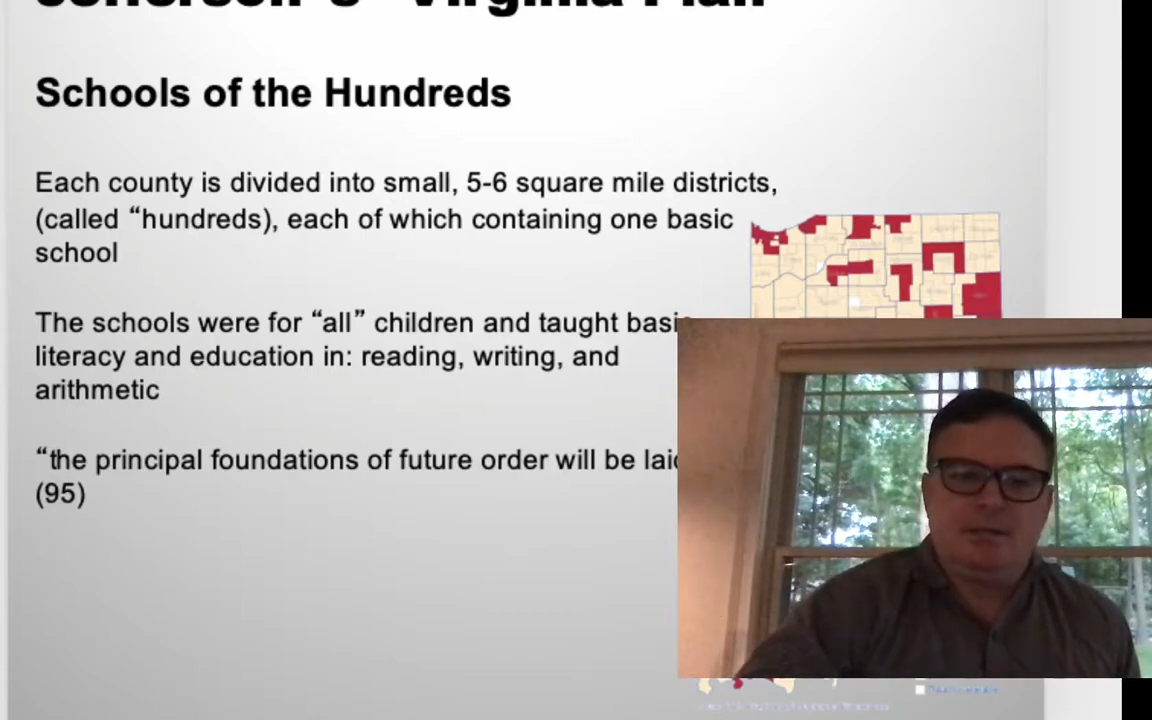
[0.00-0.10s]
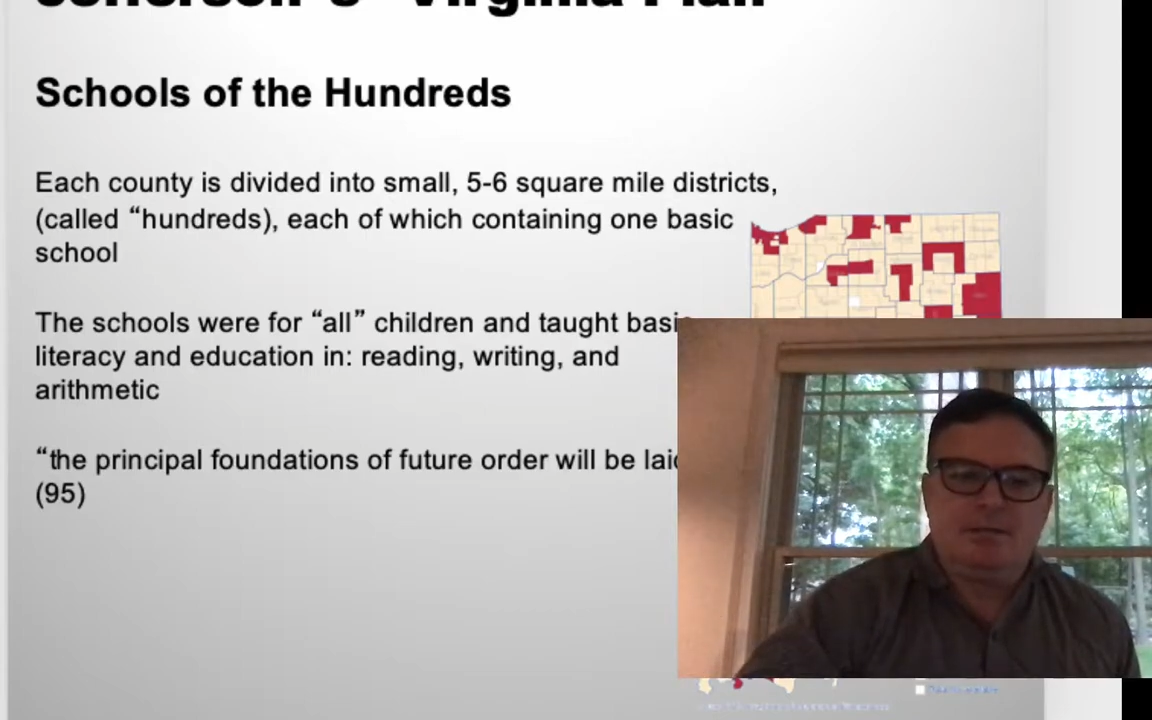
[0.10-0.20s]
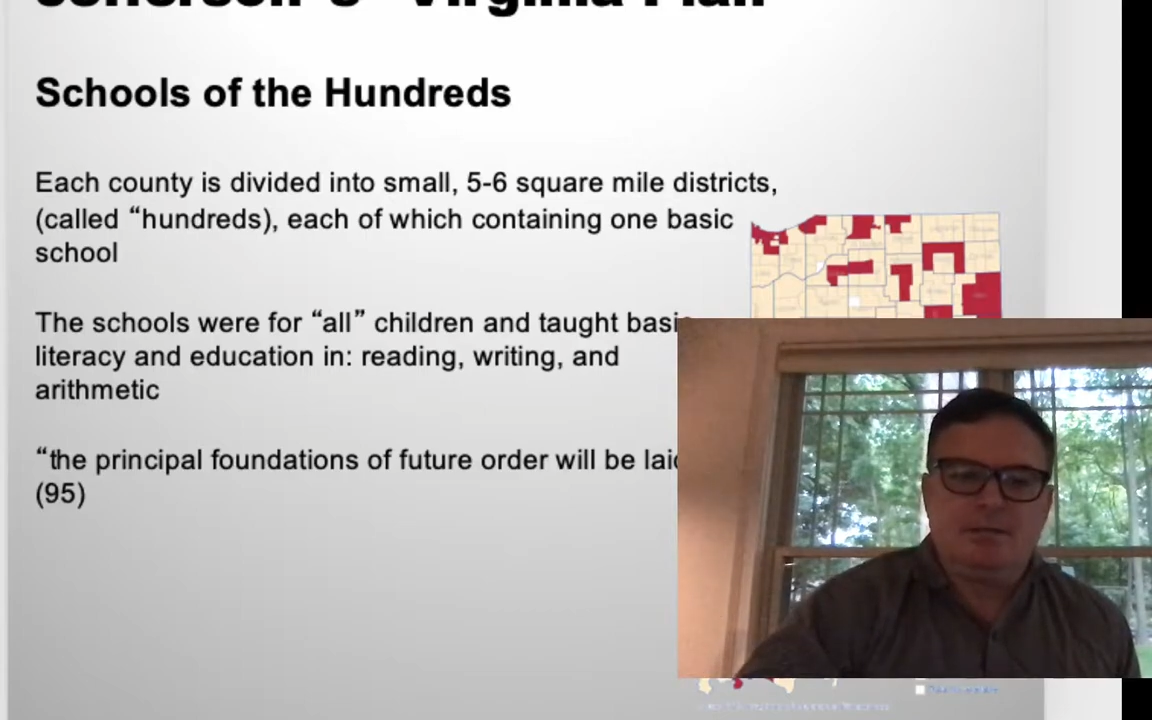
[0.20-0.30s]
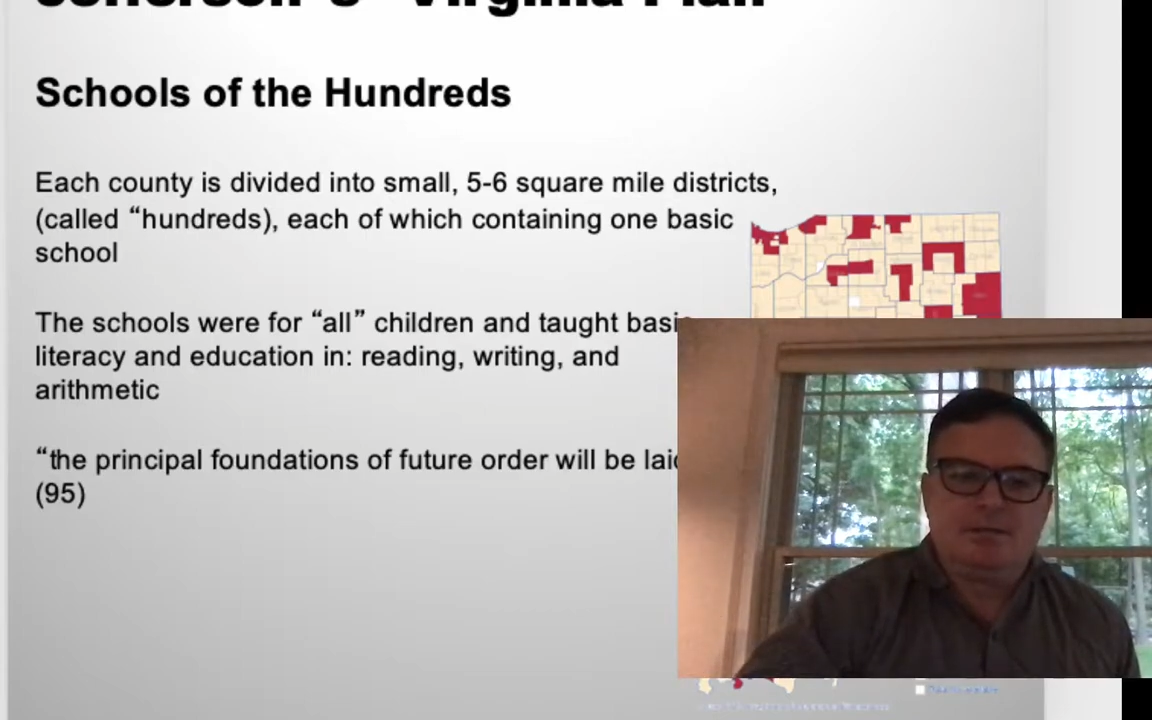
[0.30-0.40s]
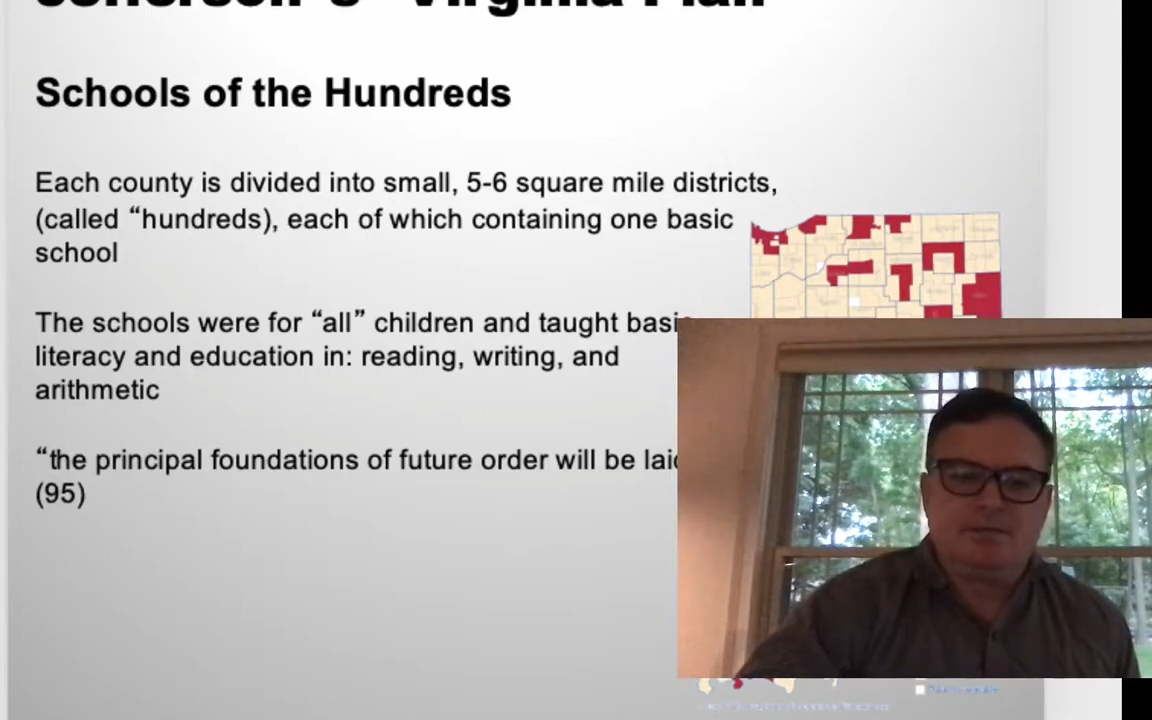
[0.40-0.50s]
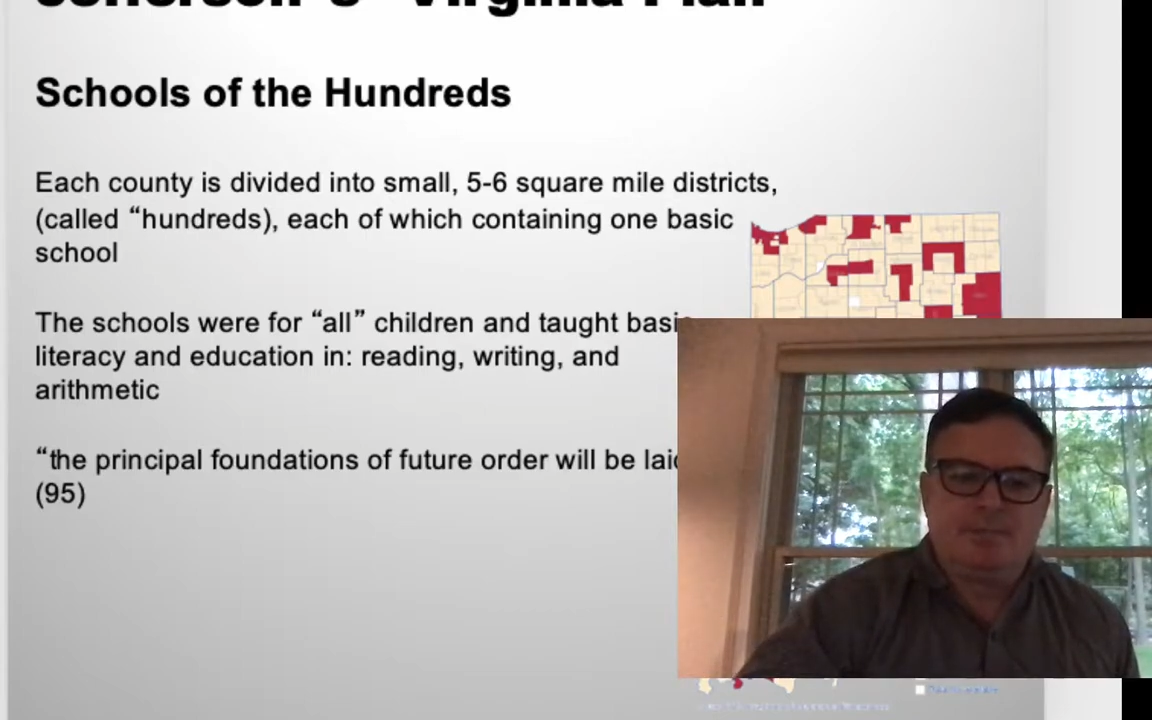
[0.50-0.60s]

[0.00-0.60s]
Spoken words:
ethos of